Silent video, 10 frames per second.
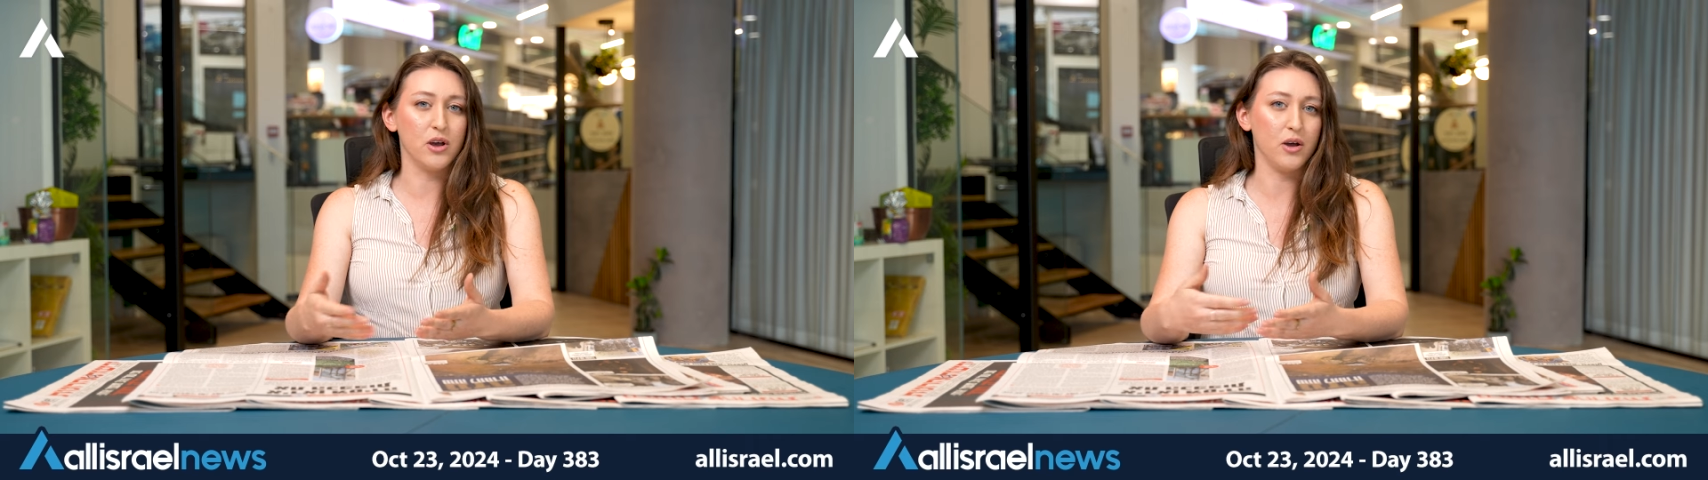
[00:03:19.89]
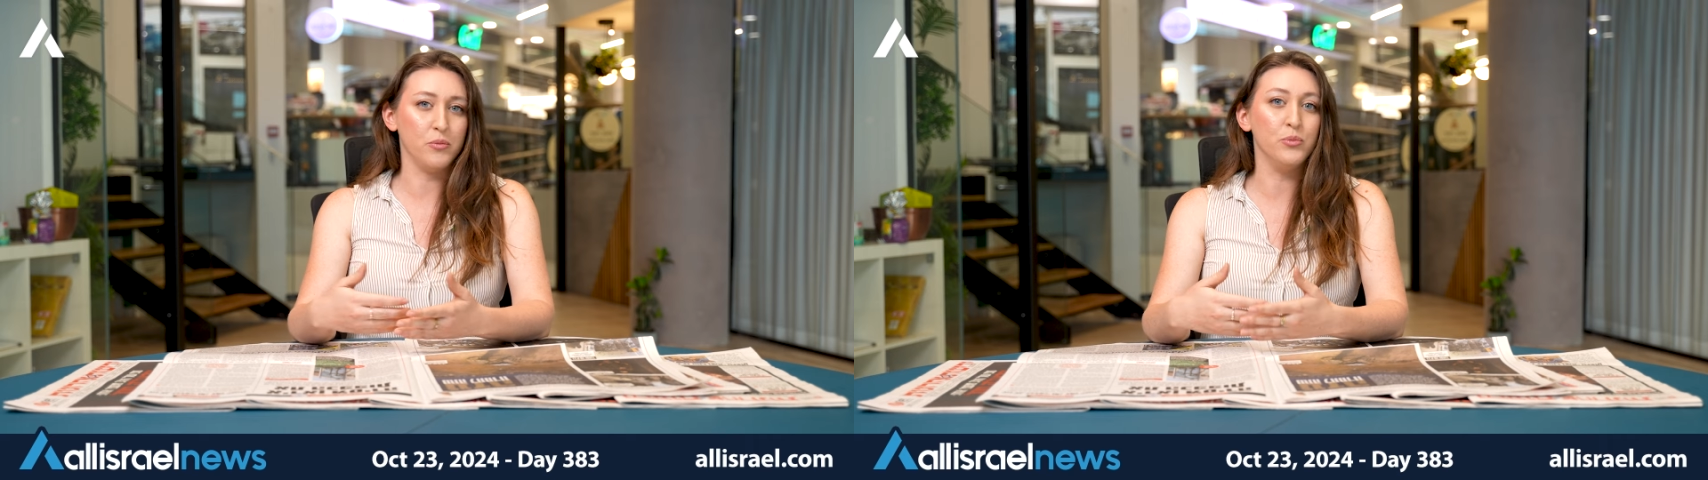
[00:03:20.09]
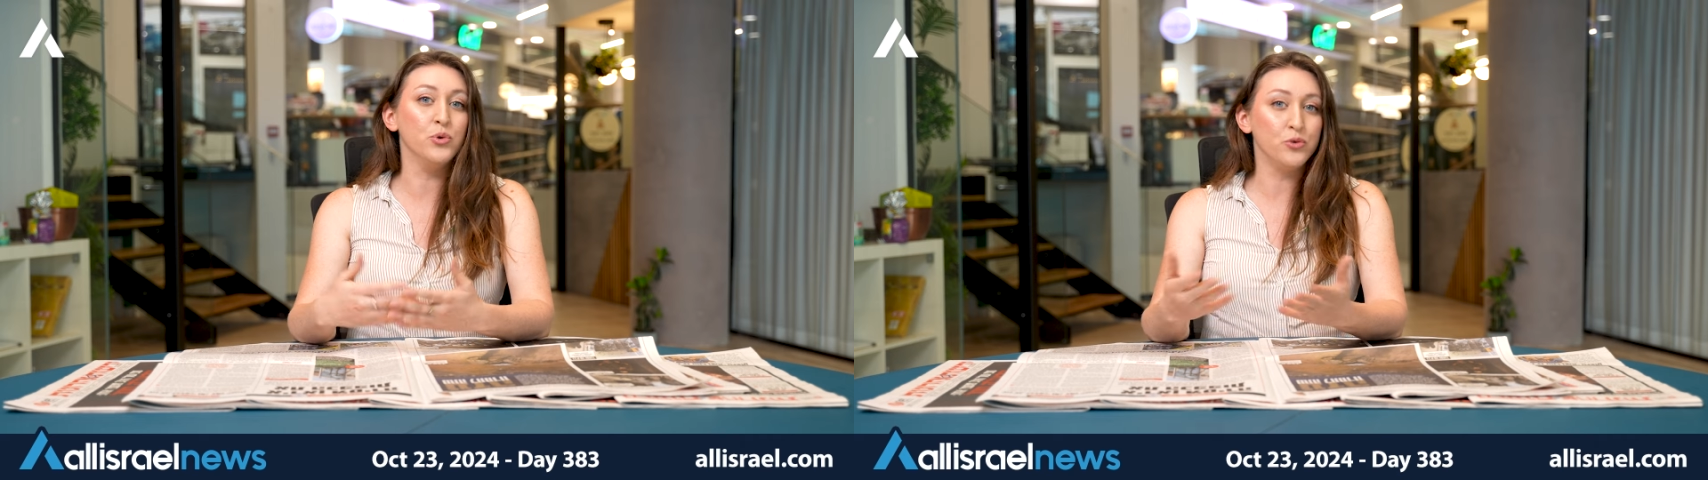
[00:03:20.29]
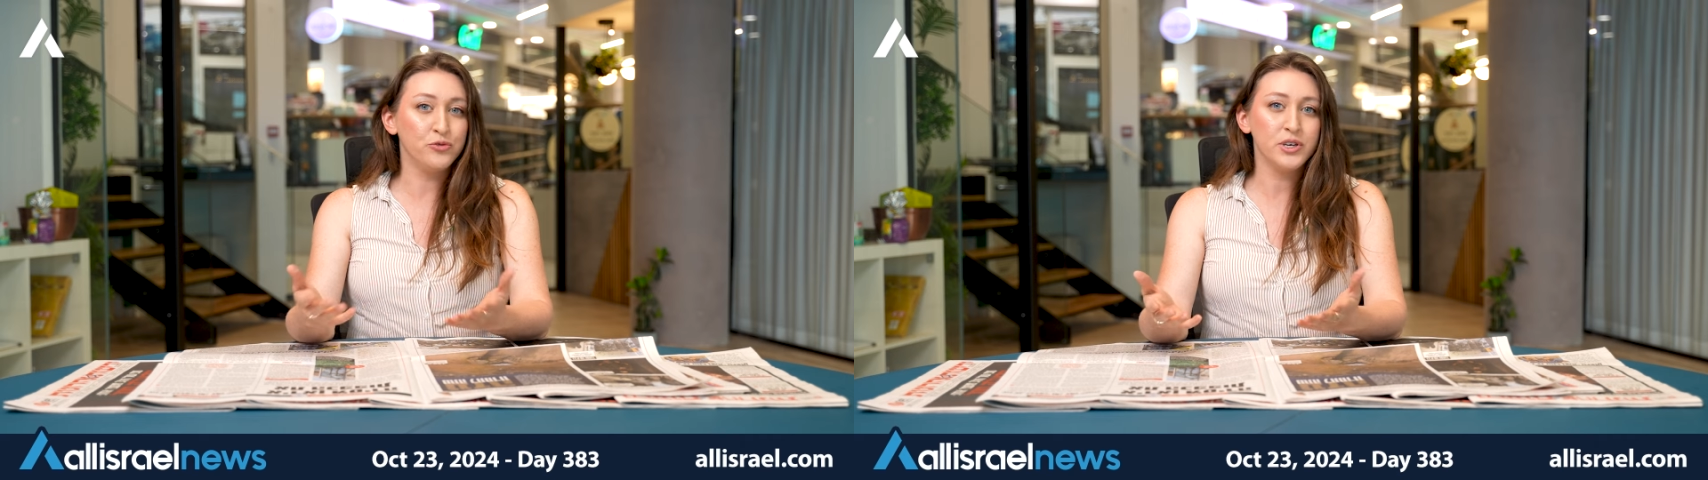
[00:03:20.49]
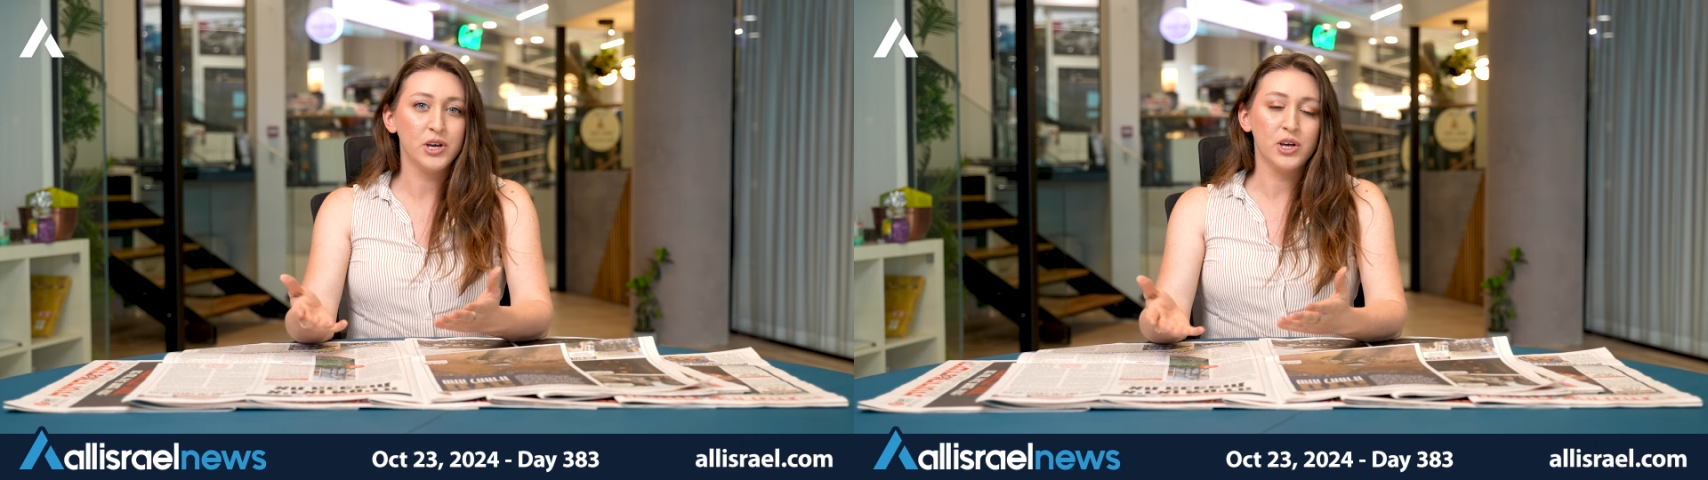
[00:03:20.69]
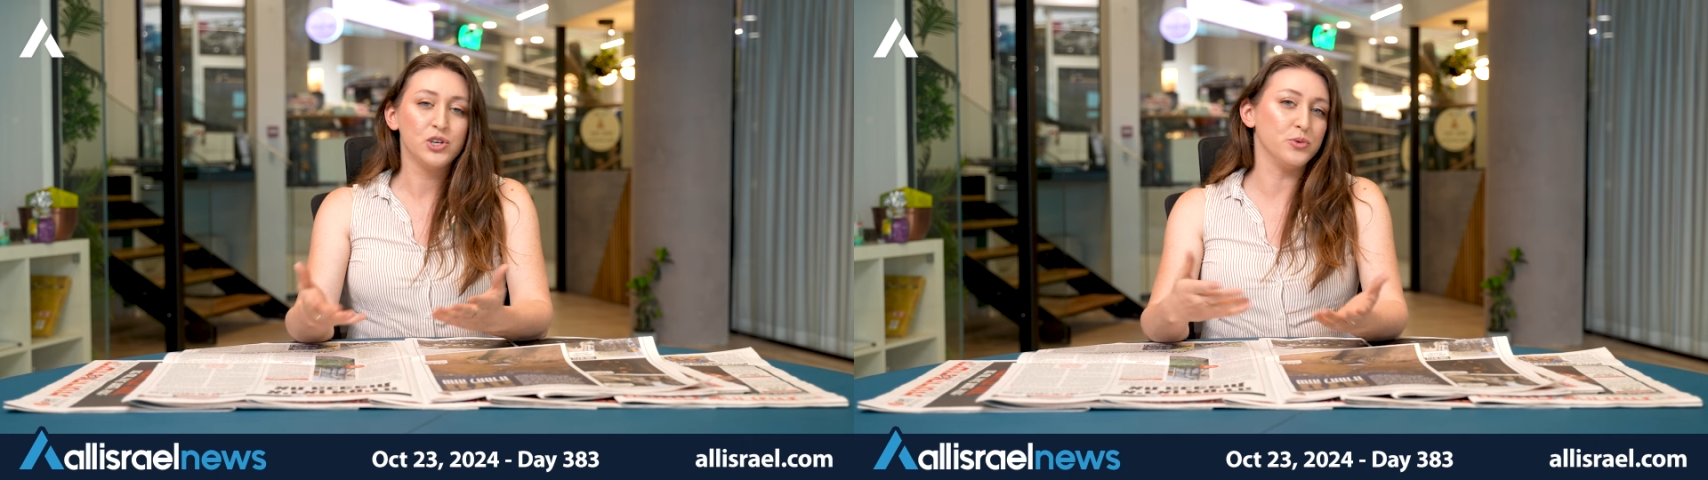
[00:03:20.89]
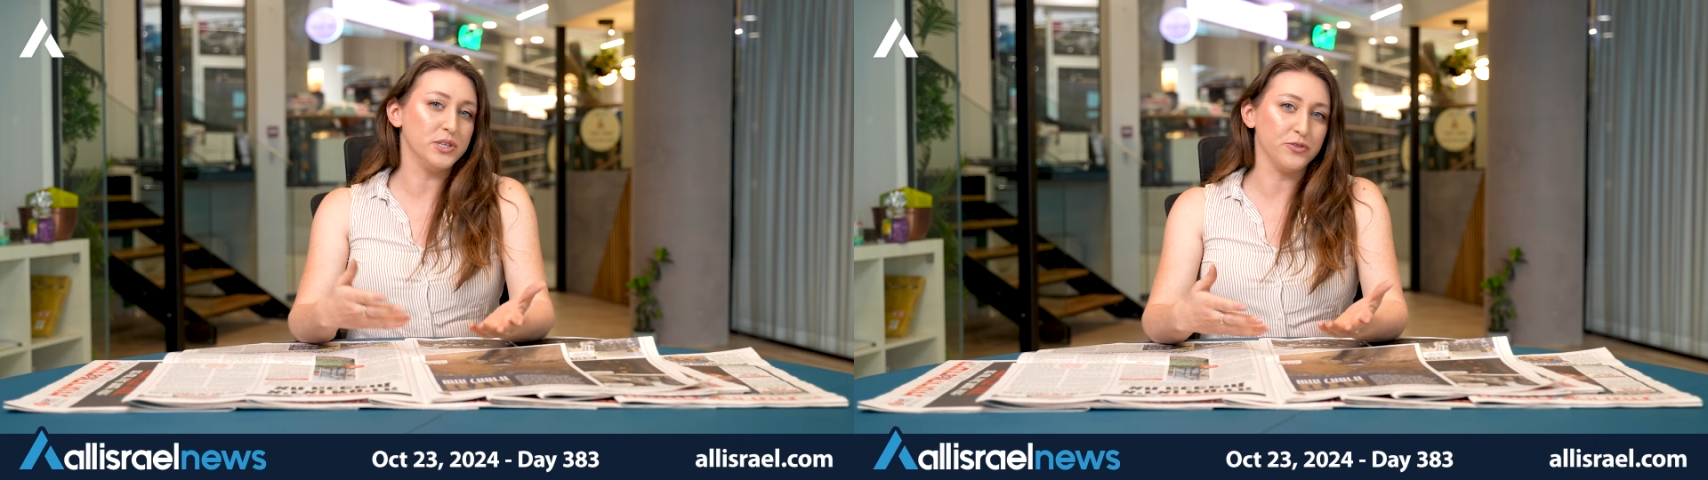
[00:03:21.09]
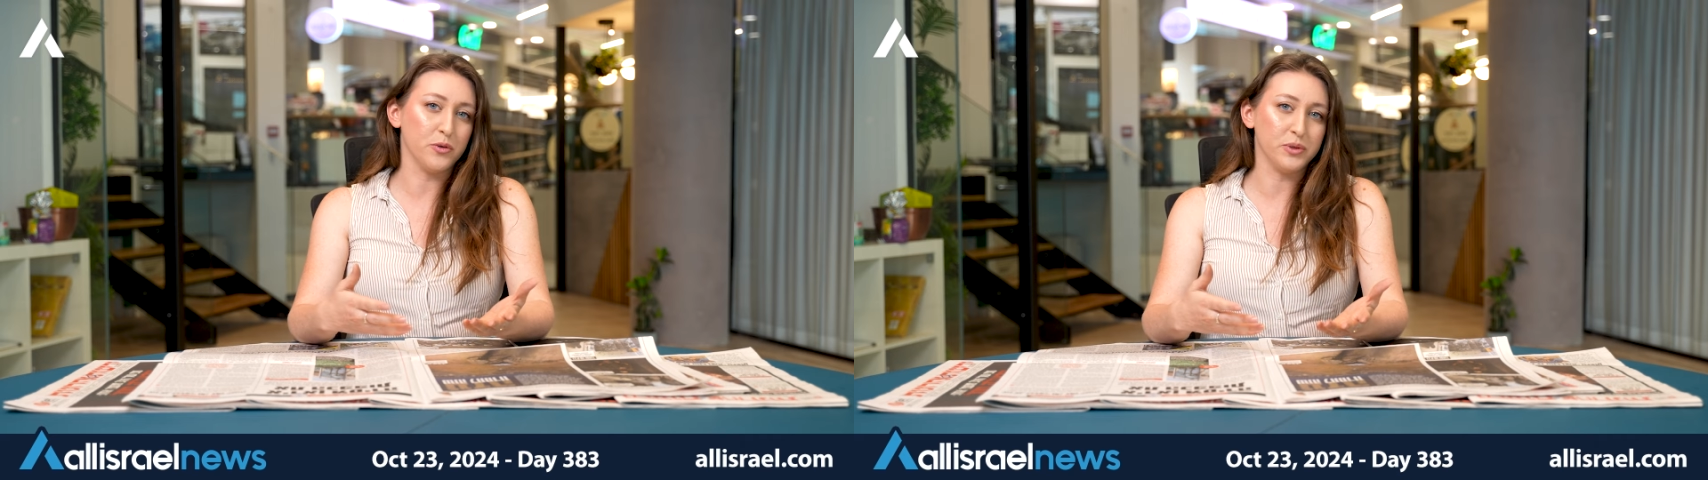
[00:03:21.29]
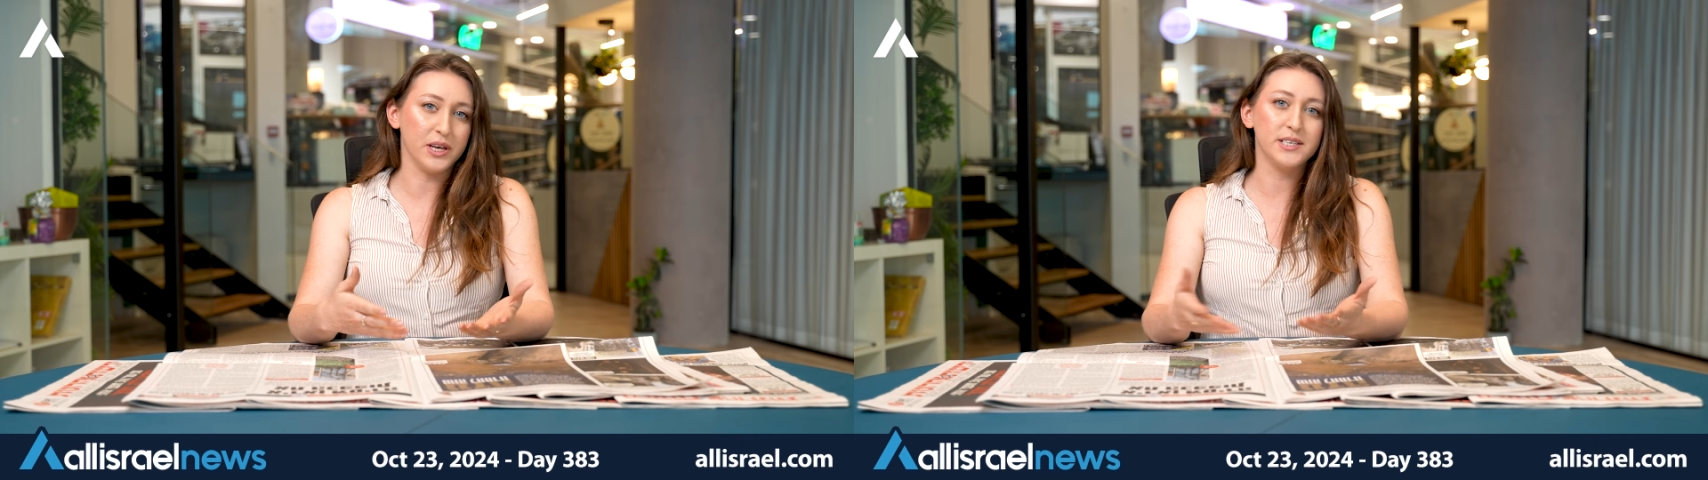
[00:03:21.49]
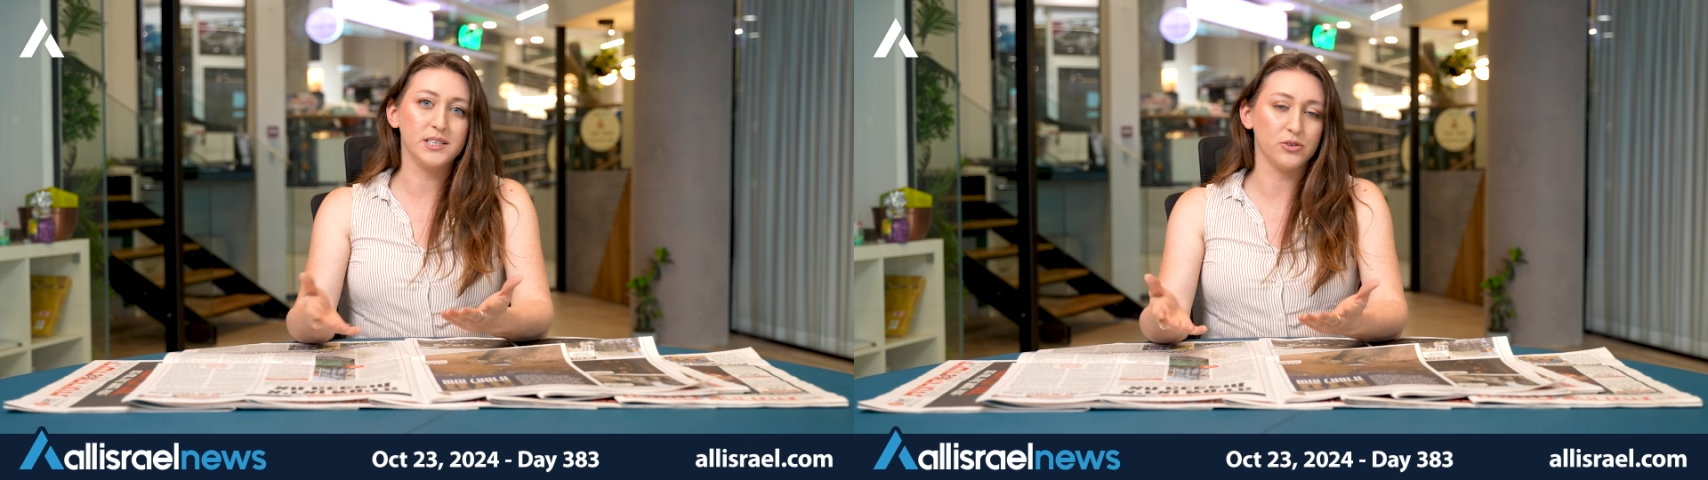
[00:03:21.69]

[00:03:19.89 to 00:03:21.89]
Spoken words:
moved to a different place.